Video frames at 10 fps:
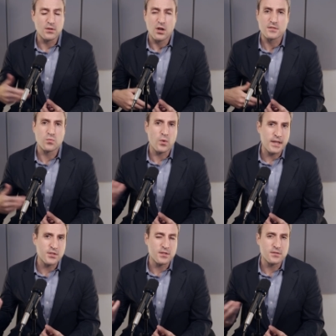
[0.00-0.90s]
lost
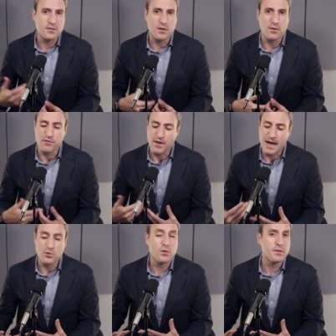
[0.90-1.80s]
wages, the
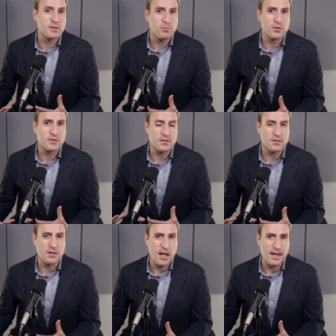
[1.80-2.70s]
value of this person's
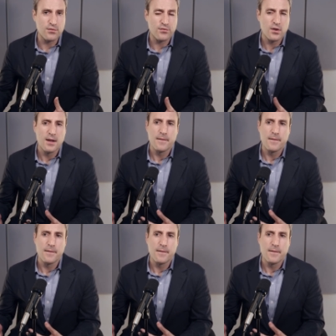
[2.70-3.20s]
life